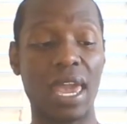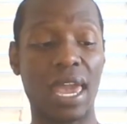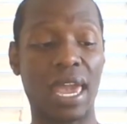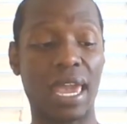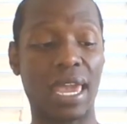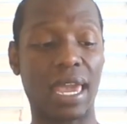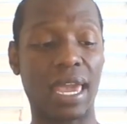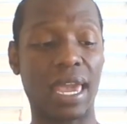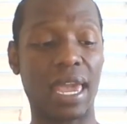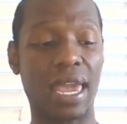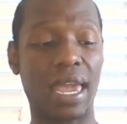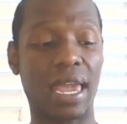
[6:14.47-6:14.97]

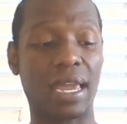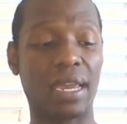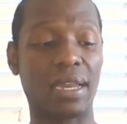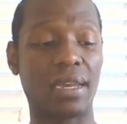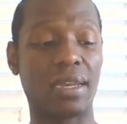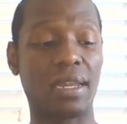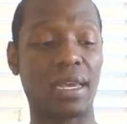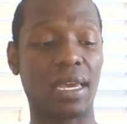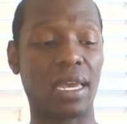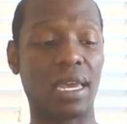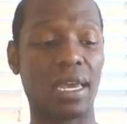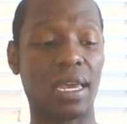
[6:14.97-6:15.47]

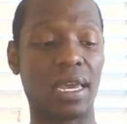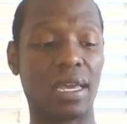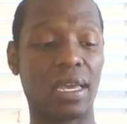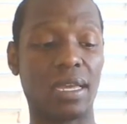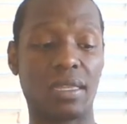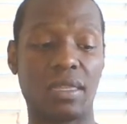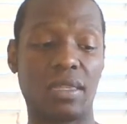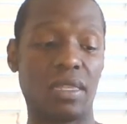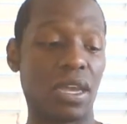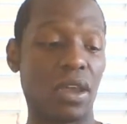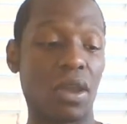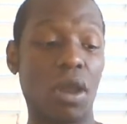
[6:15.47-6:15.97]
And
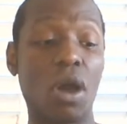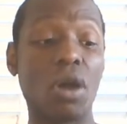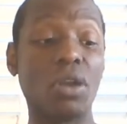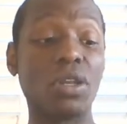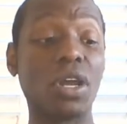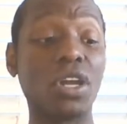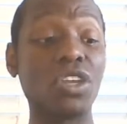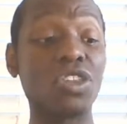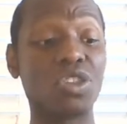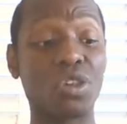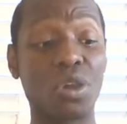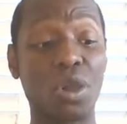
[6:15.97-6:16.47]
they're
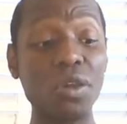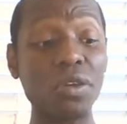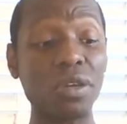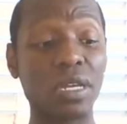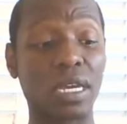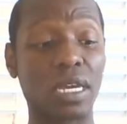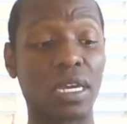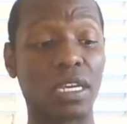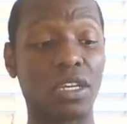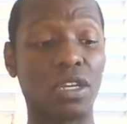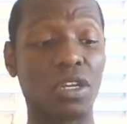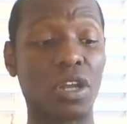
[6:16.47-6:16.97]
on a
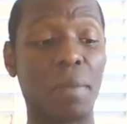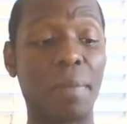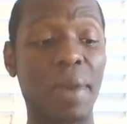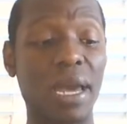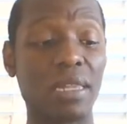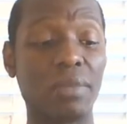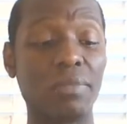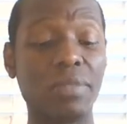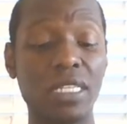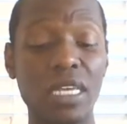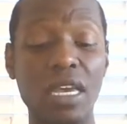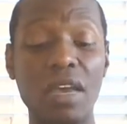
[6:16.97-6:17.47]
journey, you know, by
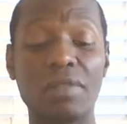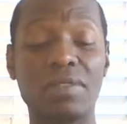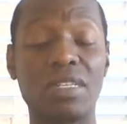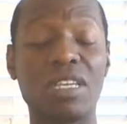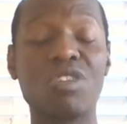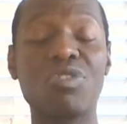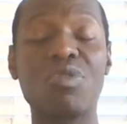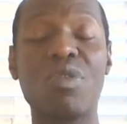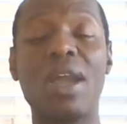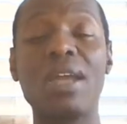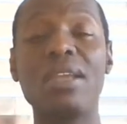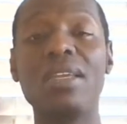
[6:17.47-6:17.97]
themselves. They're
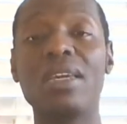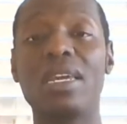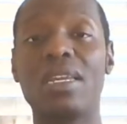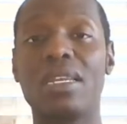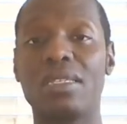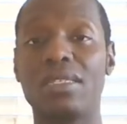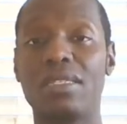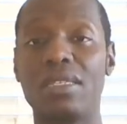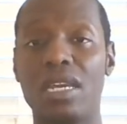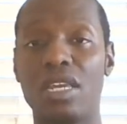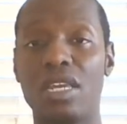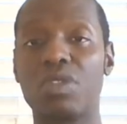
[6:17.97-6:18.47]
trying to get
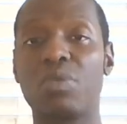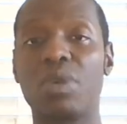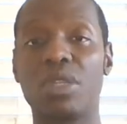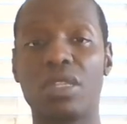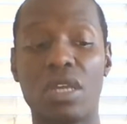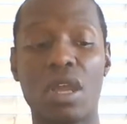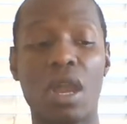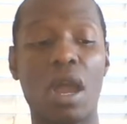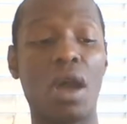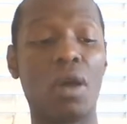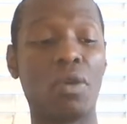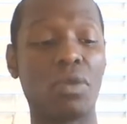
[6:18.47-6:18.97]
in touch with
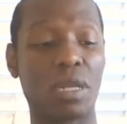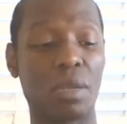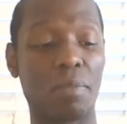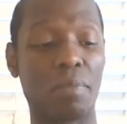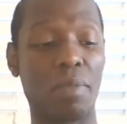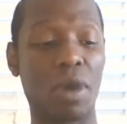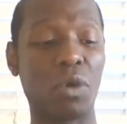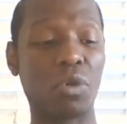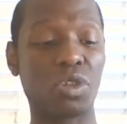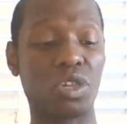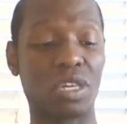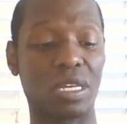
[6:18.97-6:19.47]
their own
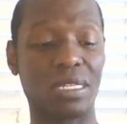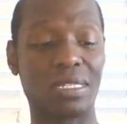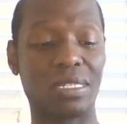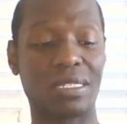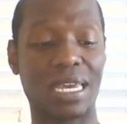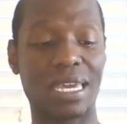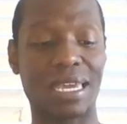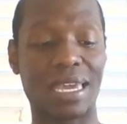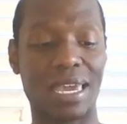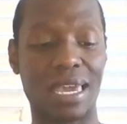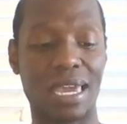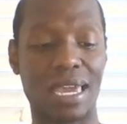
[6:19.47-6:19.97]
emotions
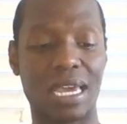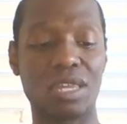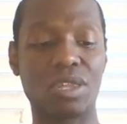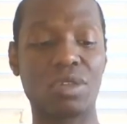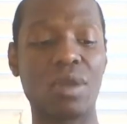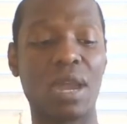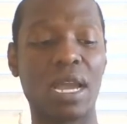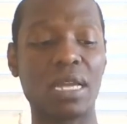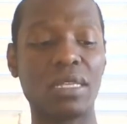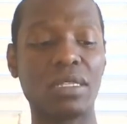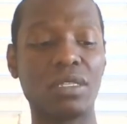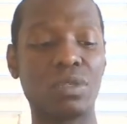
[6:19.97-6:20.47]
again,
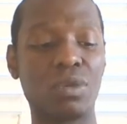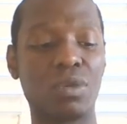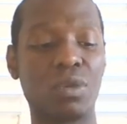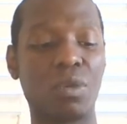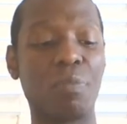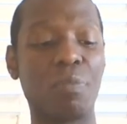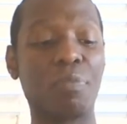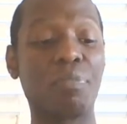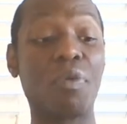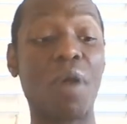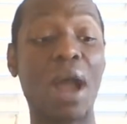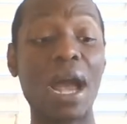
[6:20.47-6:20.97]
trying to
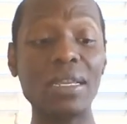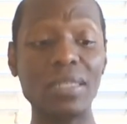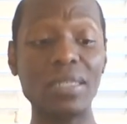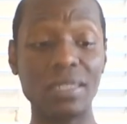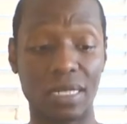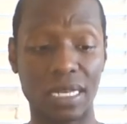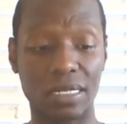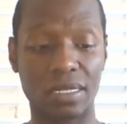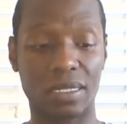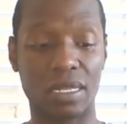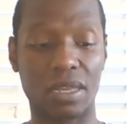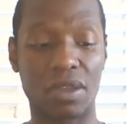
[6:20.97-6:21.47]

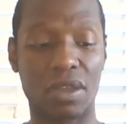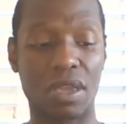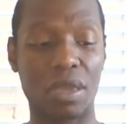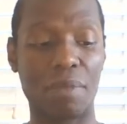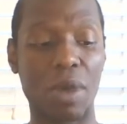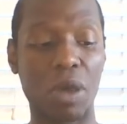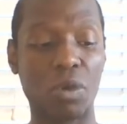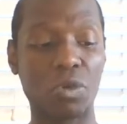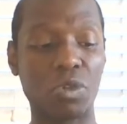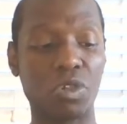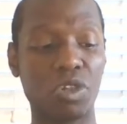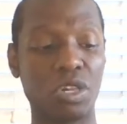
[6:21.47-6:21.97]
process their
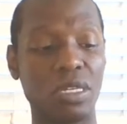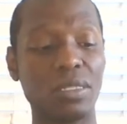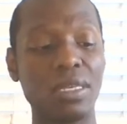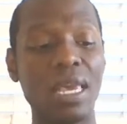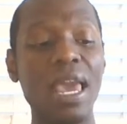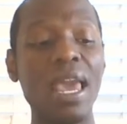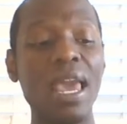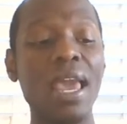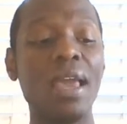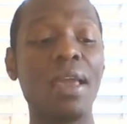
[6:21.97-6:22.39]
emotions.